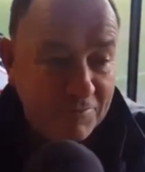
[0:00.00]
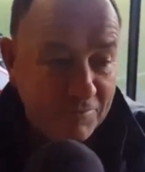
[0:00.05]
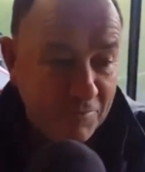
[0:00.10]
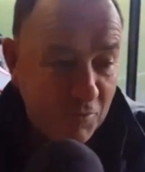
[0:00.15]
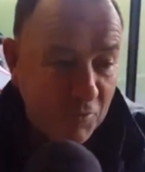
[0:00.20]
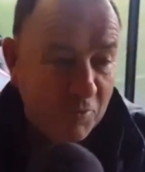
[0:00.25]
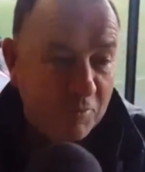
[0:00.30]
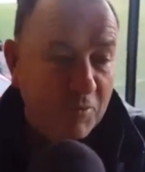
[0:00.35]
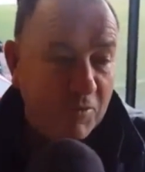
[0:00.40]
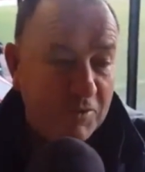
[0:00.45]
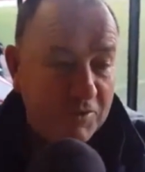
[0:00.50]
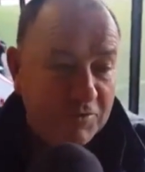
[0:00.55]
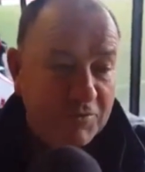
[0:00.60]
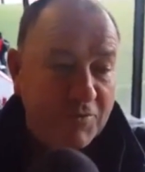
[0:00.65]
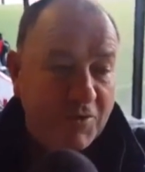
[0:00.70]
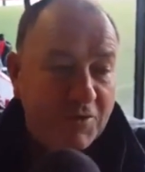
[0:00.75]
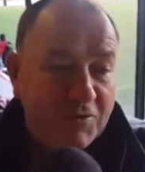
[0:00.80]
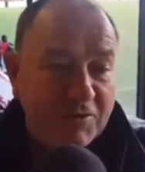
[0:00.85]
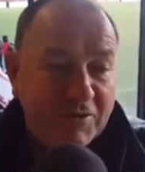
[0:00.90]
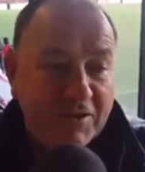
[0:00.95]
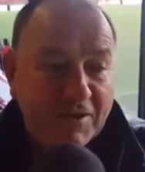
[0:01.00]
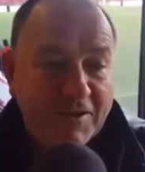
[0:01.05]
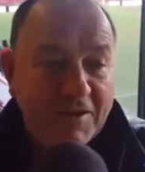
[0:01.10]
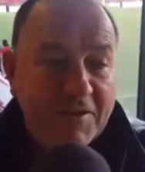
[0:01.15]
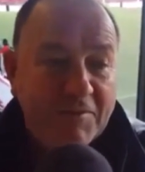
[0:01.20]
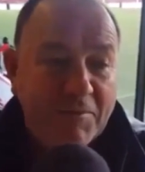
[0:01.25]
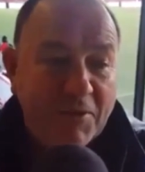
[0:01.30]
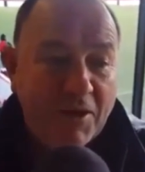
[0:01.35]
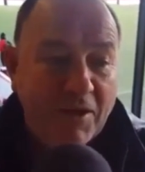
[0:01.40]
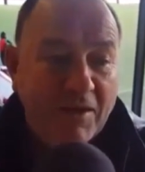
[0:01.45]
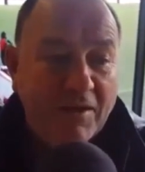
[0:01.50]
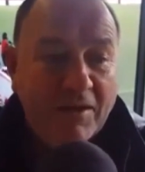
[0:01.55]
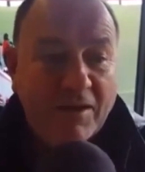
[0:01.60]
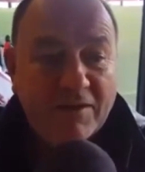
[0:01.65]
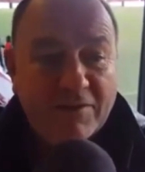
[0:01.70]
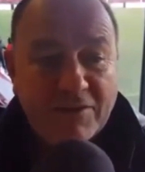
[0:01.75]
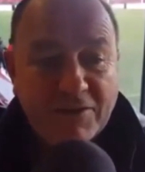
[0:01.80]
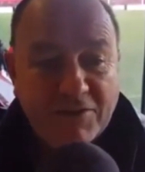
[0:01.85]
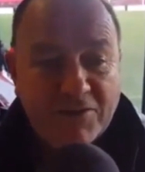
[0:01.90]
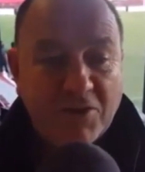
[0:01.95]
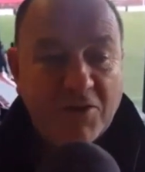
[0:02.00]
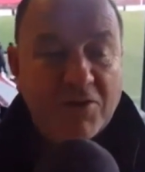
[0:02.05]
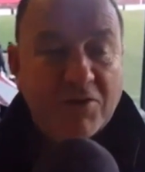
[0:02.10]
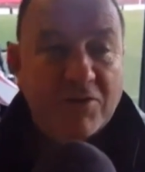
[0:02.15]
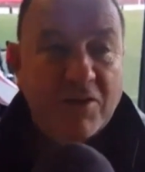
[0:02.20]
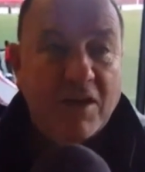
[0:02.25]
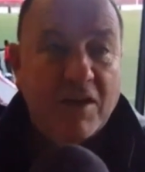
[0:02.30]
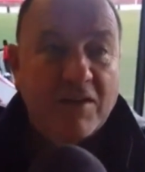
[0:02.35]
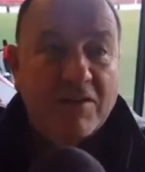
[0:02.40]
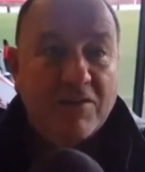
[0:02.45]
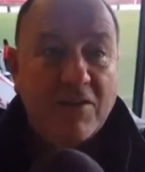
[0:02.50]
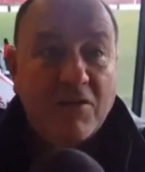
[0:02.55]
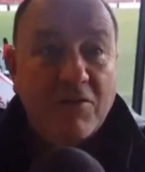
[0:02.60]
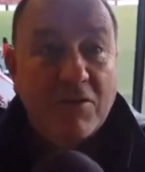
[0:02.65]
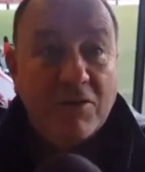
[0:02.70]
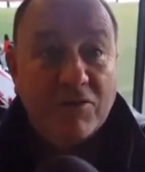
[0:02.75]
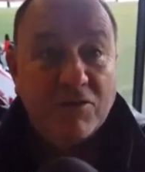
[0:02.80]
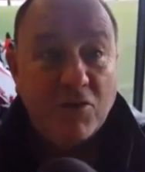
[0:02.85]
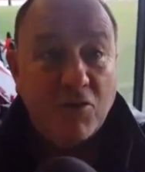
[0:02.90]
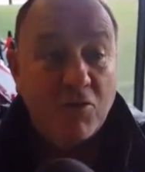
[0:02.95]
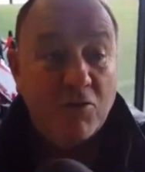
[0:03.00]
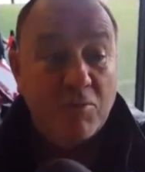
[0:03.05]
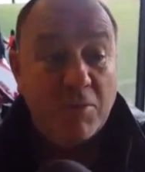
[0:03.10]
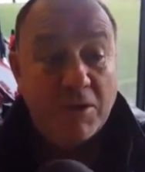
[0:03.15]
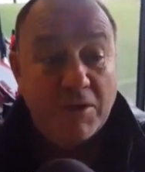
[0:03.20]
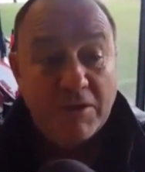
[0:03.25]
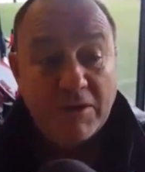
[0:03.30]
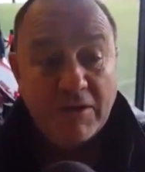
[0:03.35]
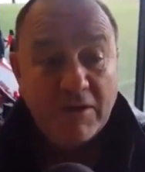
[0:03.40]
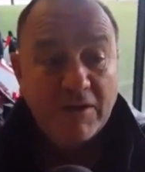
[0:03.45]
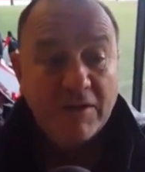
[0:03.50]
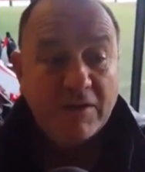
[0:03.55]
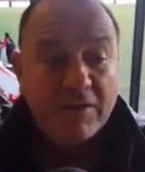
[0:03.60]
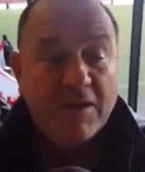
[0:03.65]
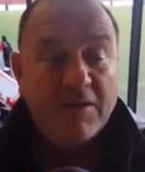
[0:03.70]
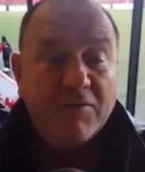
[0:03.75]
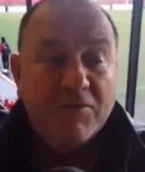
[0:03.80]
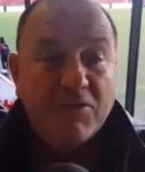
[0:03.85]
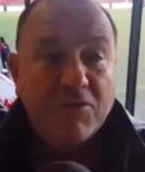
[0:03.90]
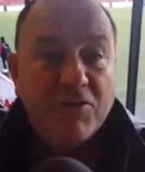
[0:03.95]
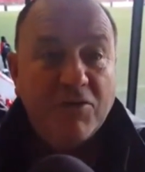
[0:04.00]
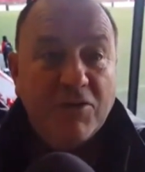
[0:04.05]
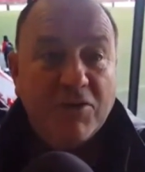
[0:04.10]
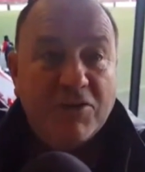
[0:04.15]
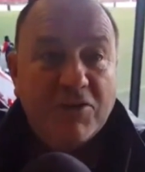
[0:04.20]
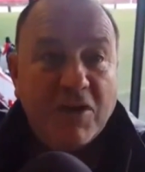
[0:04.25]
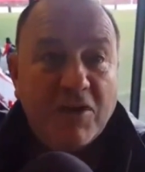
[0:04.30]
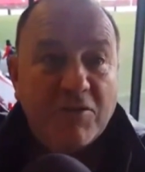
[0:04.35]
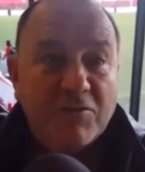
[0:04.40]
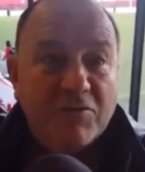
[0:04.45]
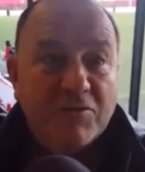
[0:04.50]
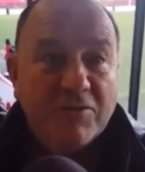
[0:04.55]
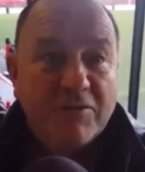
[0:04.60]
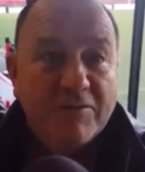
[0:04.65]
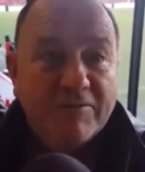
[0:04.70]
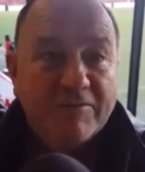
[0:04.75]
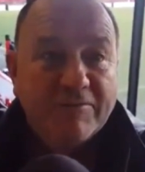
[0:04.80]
four points further clear, but yeah. as it turns out, it's only two, but keeps you on your toes.